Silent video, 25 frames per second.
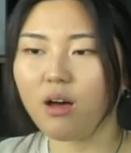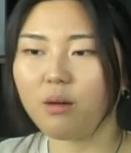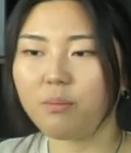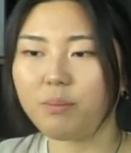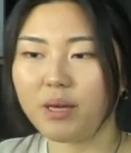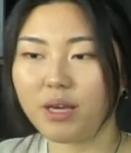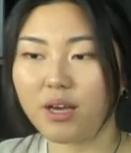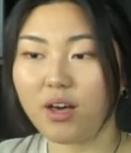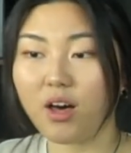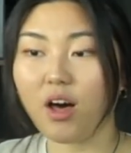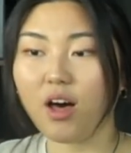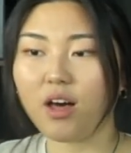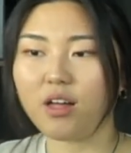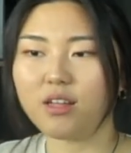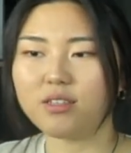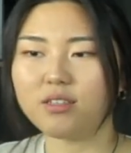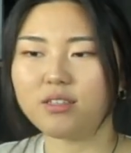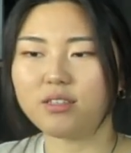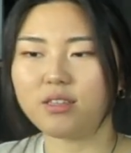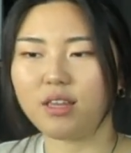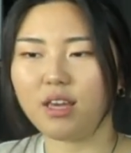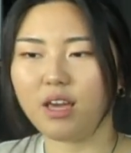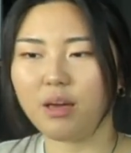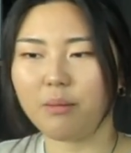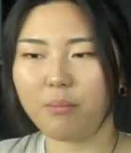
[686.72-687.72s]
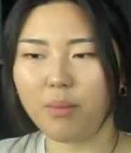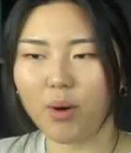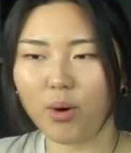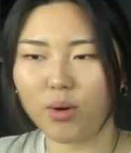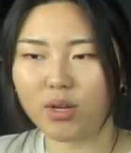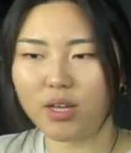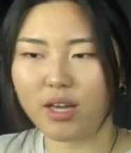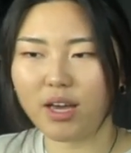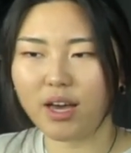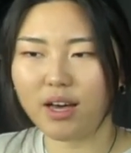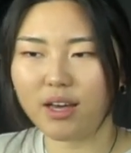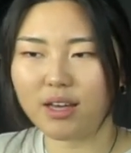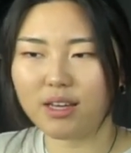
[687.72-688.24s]
because the
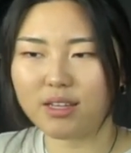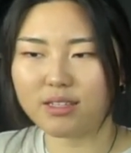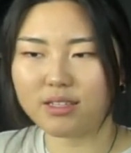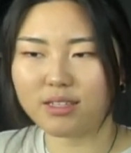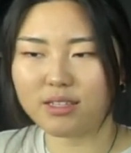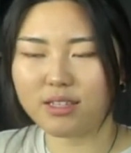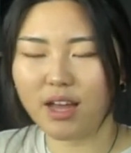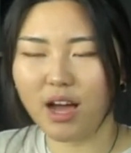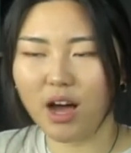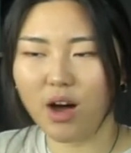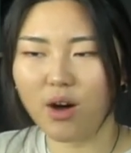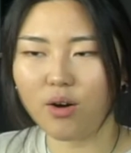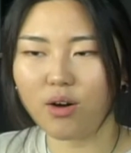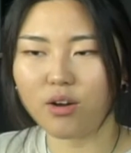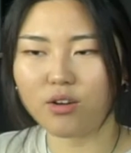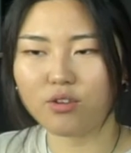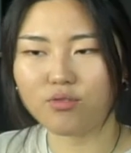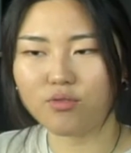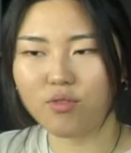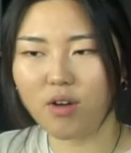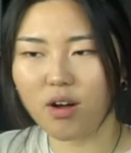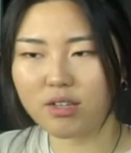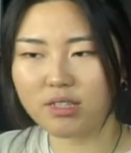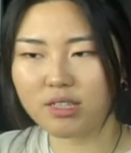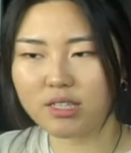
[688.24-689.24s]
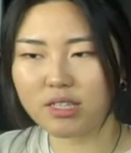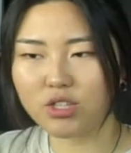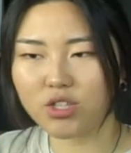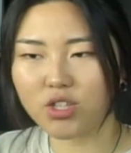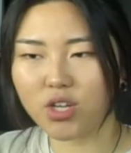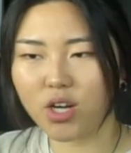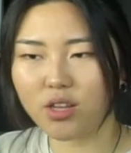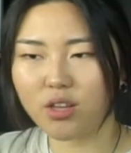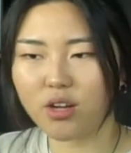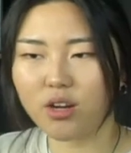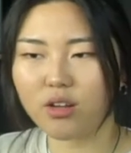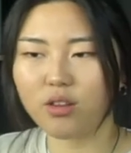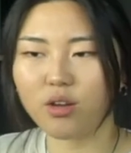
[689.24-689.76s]
ammonia is now across each
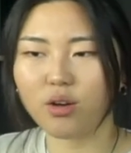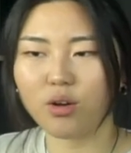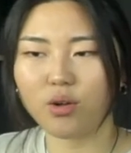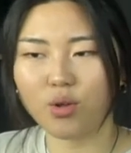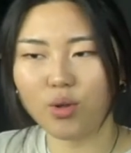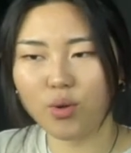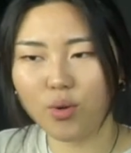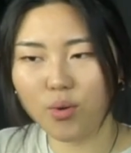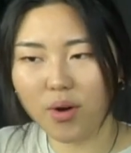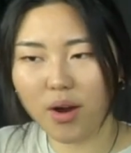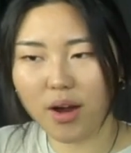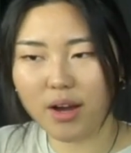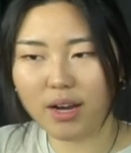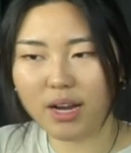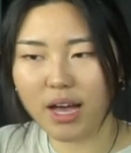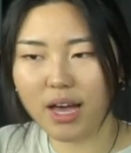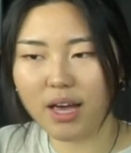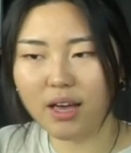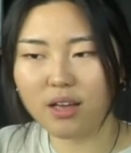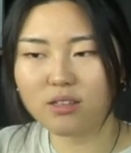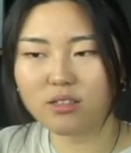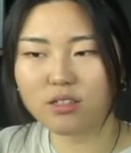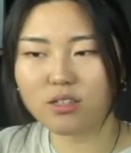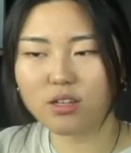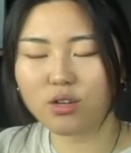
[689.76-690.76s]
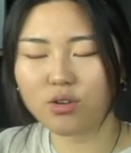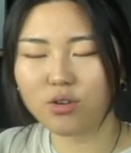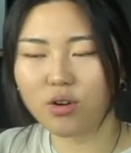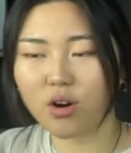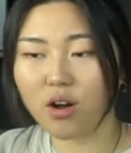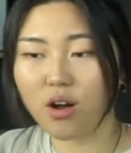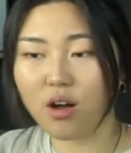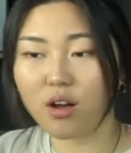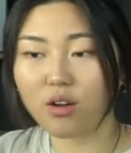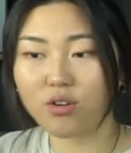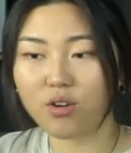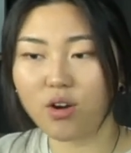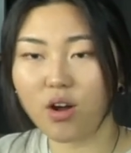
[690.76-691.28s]
other, the chloride ions are
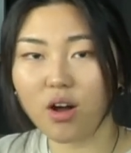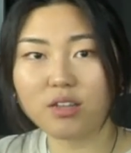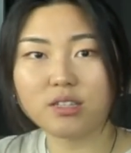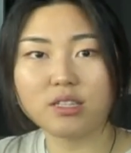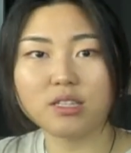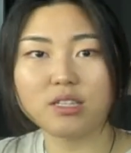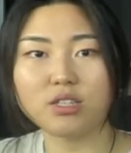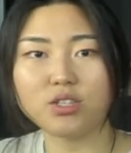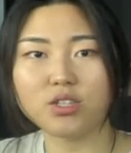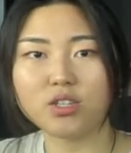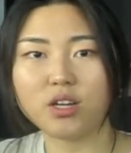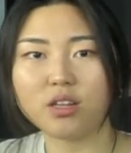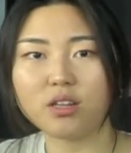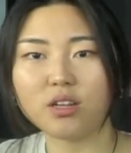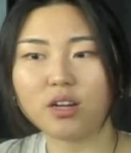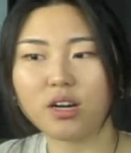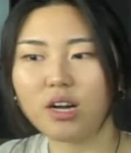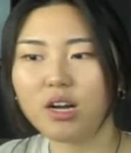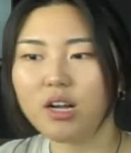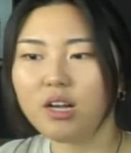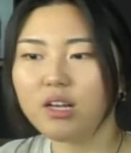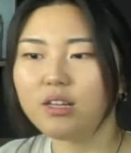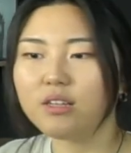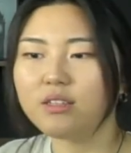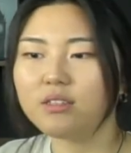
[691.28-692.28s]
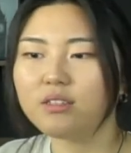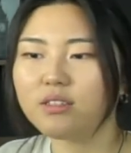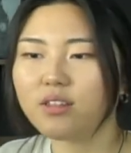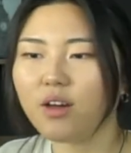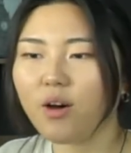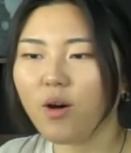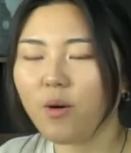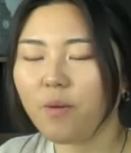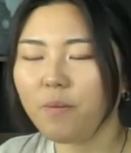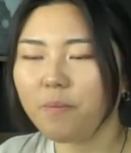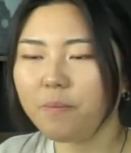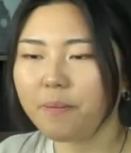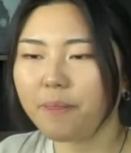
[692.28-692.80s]
across each other,
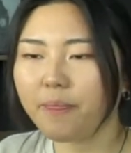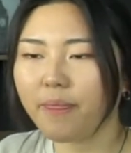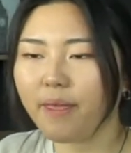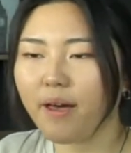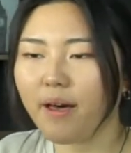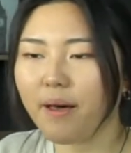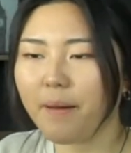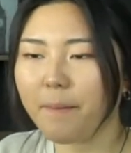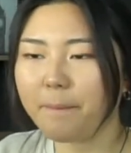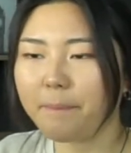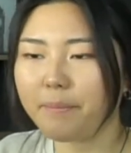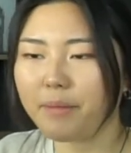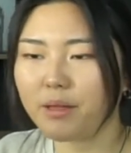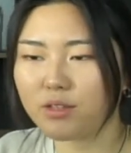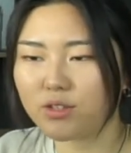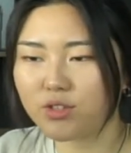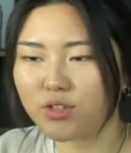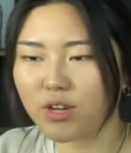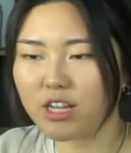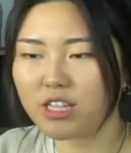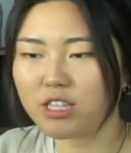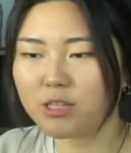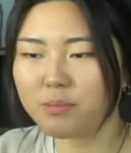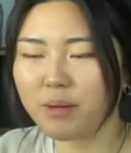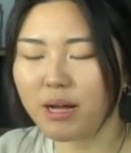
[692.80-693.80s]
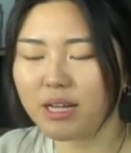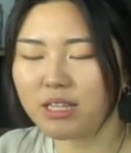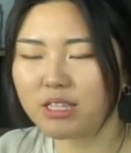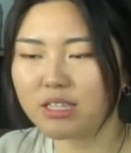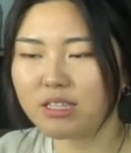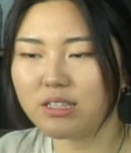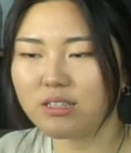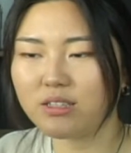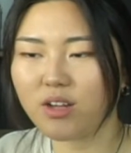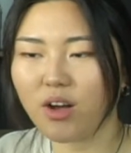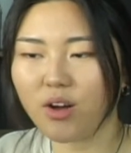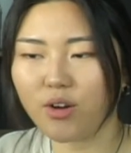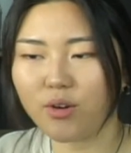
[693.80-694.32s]
so the transplatin
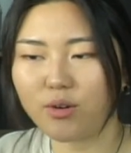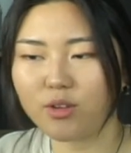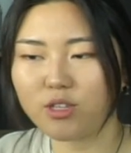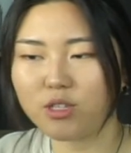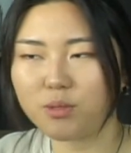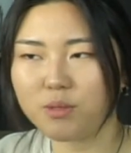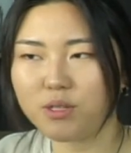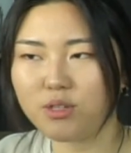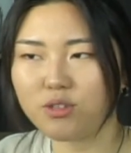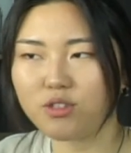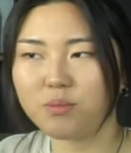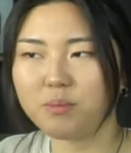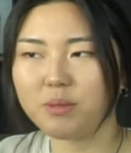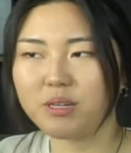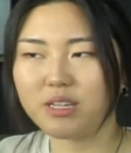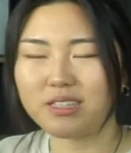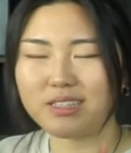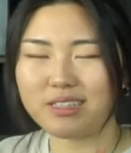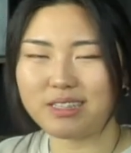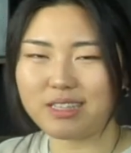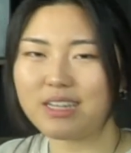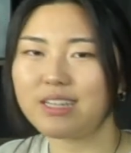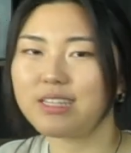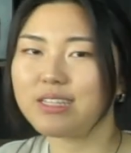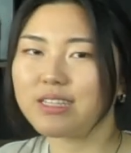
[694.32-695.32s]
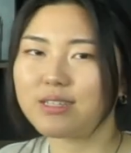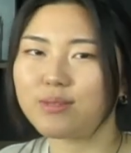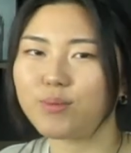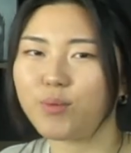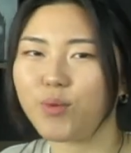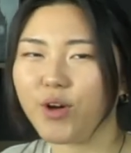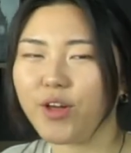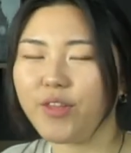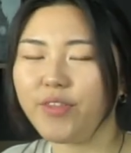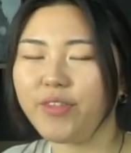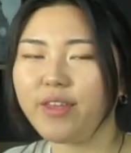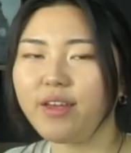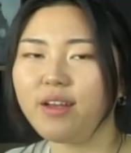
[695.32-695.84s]
is not going to be used because this
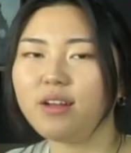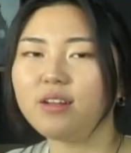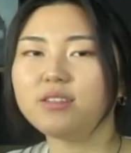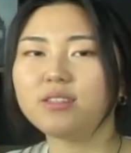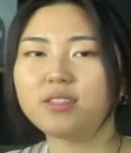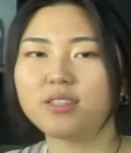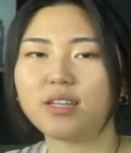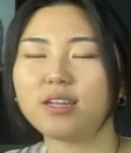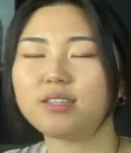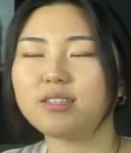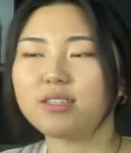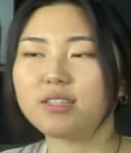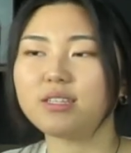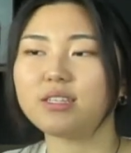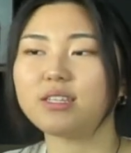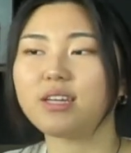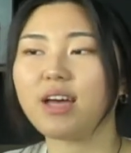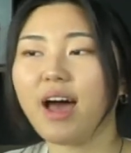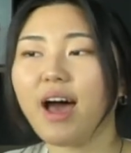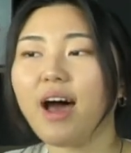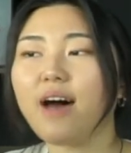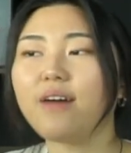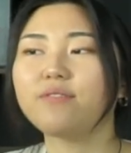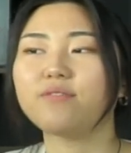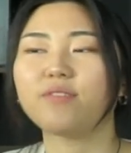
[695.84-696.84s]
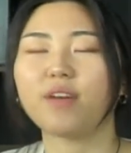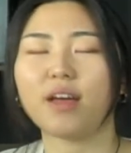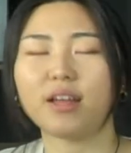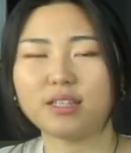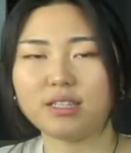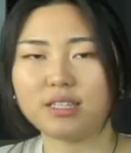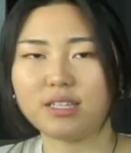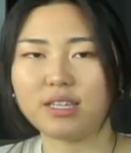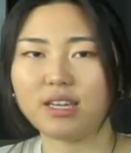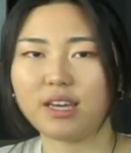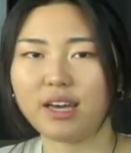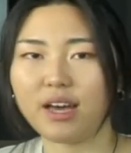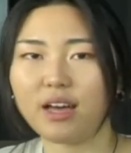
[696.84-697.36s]
one doesn't have
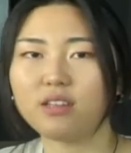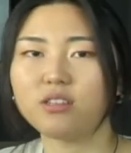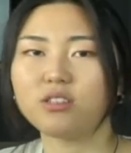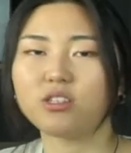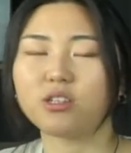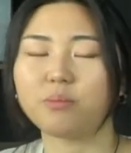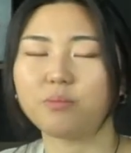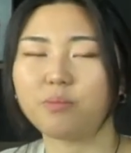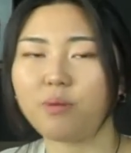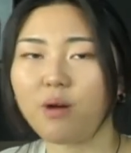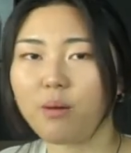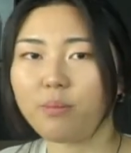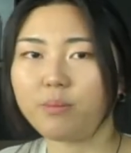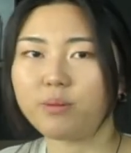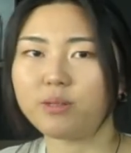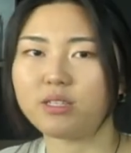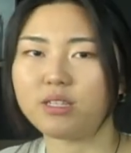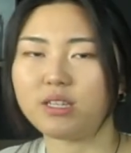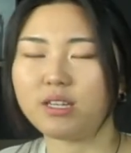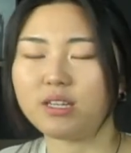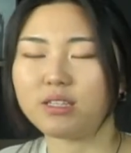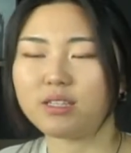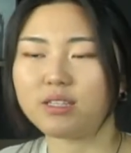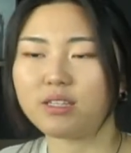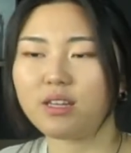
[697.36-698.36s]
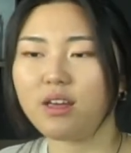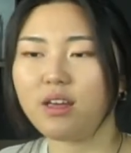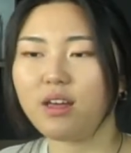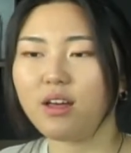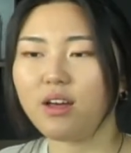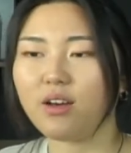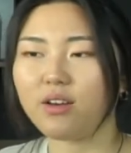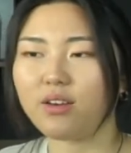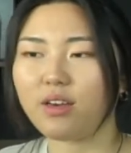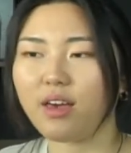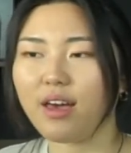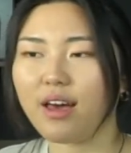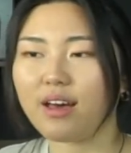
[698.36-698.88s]
anti-cancer properties,
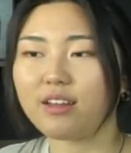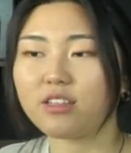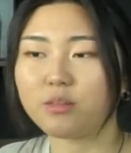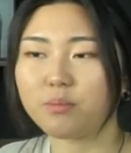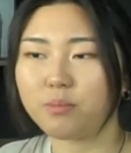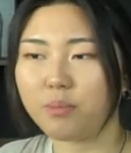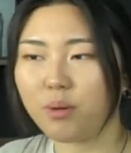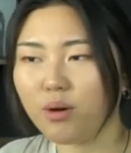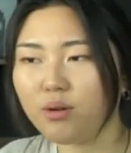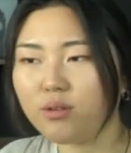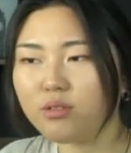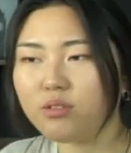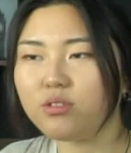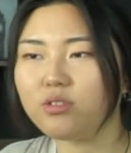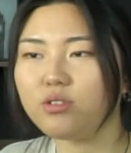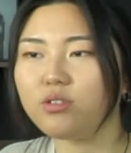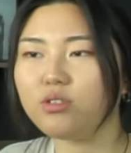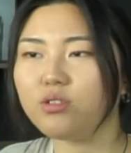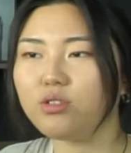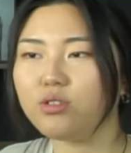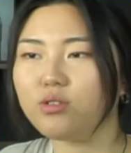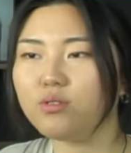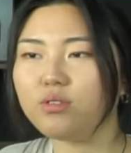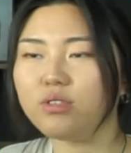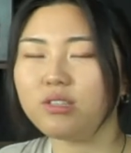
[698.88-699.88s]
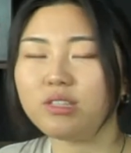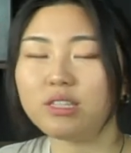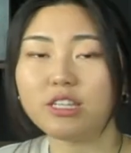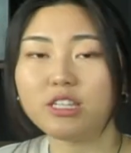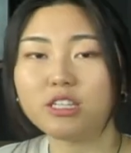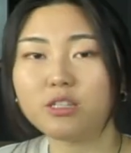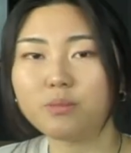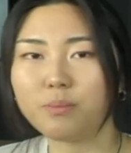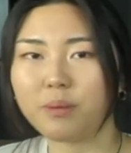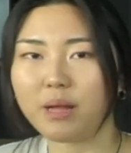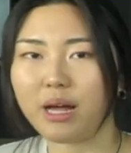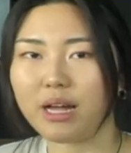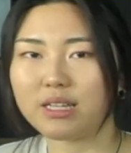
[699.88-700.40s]
okay, as opposed to
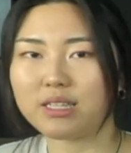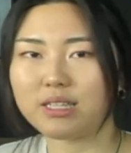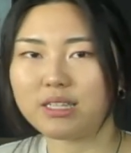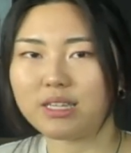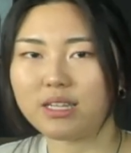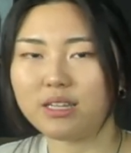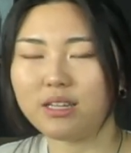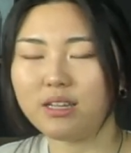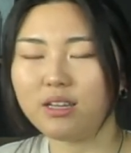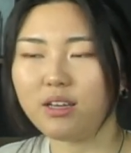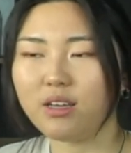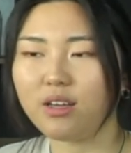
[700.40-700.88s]
cisplatin.